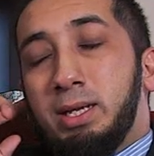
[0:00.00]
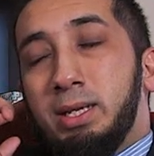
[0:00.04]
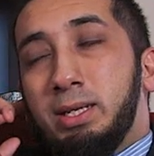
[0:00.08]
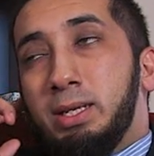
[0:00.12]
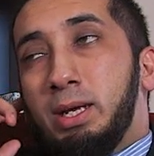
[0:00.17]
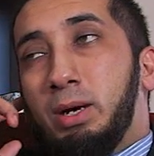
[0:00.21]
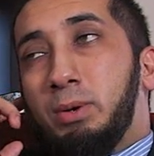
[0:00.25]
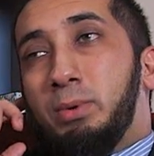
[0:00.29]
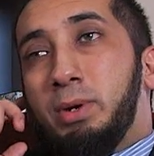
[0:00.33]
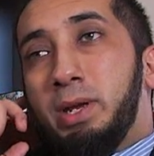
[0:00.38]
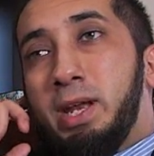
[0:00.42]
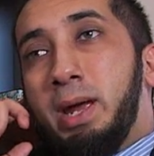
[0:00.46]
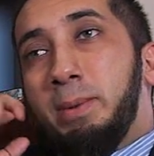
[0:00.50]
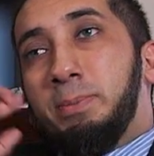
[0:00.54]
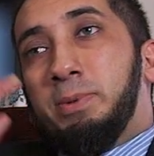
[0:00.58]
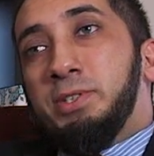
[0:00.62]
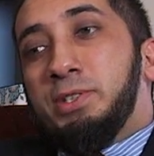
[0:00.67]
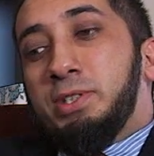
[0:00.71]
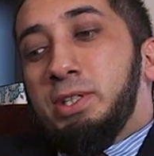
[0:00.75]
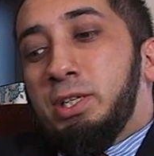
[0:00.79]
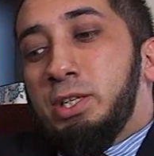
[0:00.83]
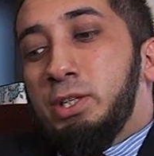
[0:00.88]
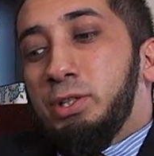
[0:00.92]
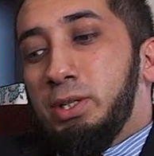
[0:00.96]
Now what
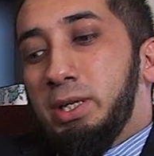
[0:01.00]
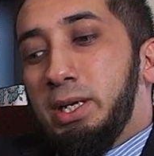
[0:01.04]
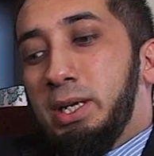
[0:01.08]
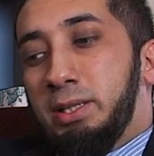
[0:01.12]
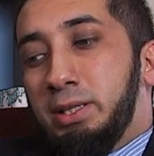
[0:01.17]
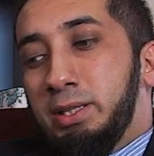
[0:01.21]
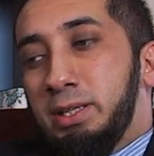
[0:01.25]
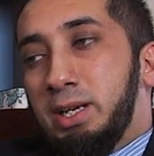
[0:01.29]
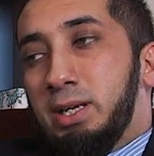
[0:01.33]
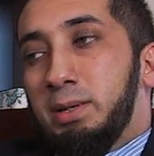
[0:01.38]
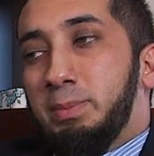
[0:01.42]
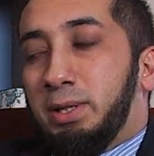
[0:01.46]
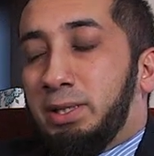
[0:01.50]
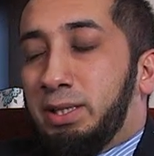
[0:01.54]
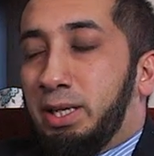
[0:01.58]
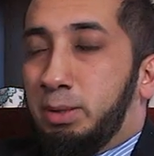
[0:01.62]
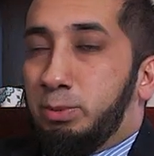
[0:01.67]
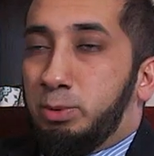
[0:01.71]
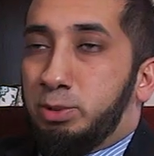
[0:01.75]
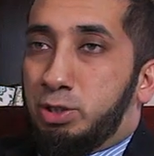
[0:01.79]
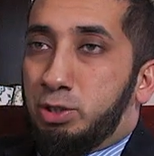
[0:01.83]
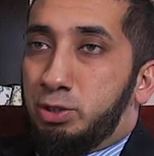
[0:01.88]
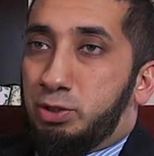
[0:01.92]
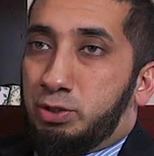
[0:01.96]
happens in the Arabic
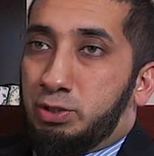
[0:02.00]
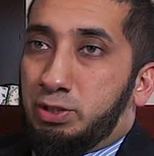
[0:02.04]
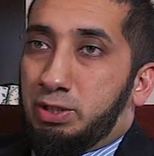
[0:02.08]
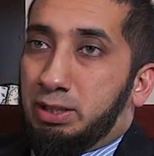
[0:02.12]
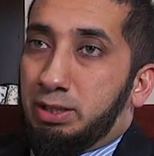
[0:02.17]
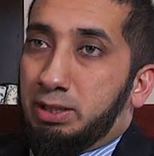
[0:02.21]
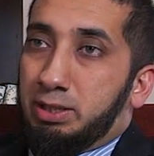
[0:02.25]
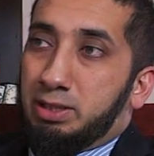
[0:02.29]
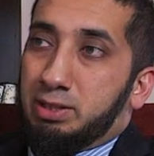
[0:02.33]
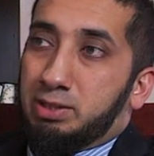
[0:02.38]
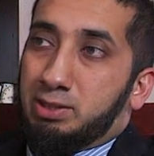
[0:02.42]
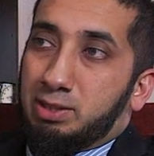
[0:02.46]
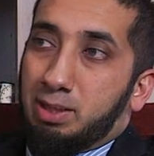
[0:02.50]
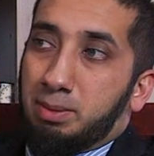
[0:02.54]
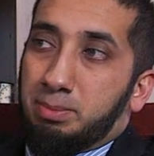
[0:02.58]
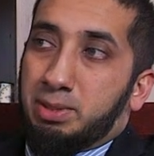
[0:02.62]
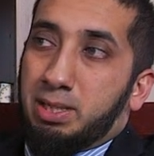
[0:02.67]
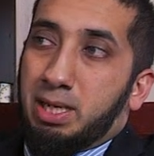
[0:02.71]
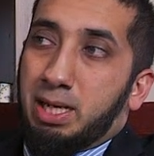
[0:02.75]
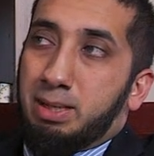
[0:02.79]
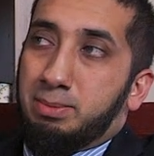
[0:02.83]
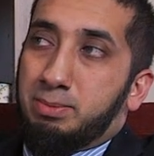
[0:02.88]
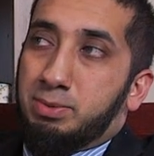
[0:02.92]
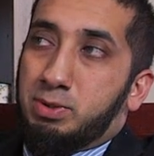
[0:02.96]
language, interestingly, is
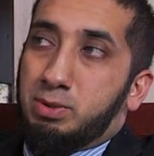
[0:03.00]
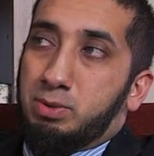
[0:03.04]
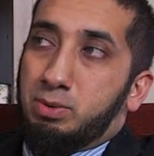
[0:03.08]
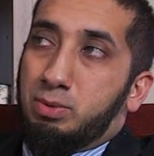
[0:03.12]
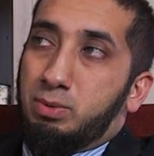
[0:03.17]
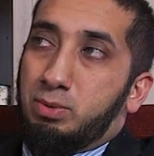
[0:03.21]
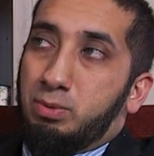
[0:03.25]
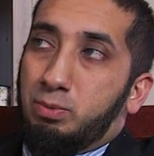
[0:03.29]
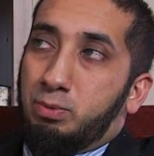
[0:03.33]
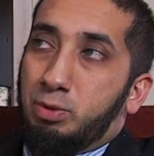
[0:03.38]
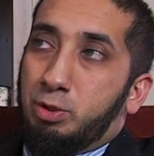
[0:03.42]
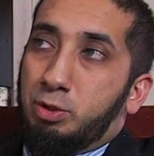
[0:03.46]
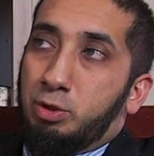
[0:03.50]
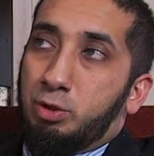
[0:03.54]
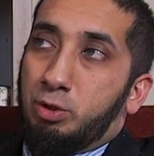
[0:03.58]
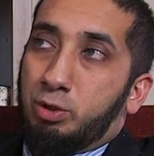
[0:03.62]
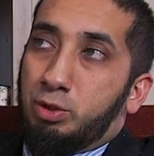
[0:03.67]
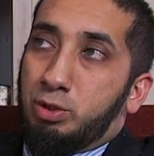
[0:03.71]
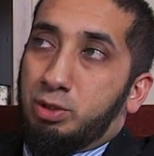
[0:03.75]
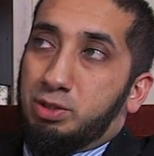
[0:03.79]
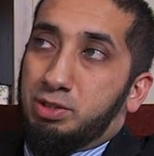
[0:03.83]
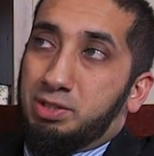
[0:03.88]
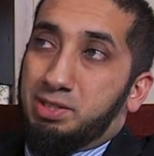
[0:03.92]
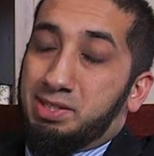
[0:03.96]
sometimes when
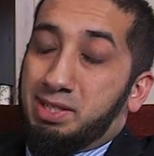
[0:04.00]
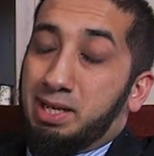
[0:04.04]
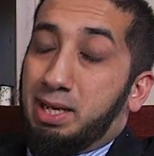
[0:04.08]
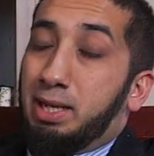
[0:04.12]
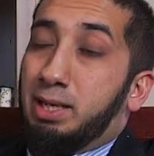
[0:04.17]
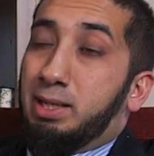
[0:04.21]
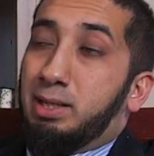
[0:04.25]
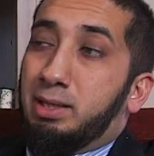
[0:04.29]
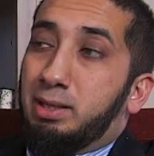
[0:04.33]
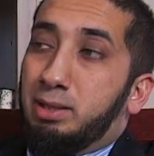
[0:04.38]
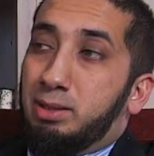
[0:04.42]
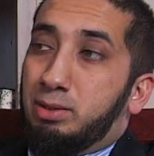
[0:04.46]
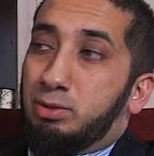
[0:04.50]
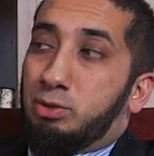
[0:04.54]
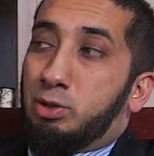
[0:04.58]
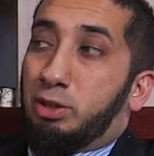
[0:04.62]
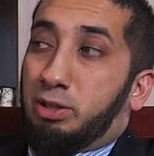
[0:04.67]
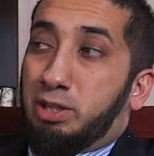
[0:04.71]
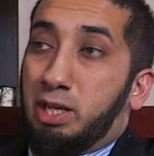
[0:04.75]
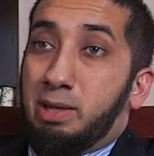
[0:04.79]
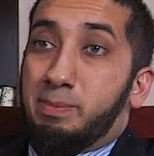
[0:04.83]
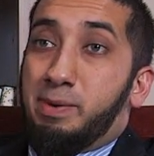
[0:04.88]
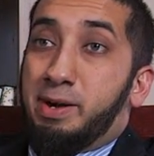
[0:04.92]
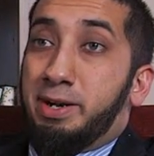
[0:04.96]
you're
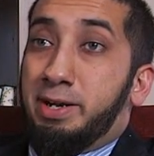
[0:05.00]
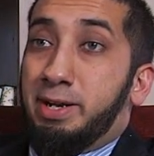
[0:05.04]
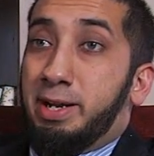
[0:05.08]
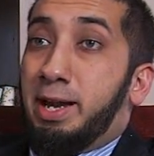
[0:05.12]
talking about an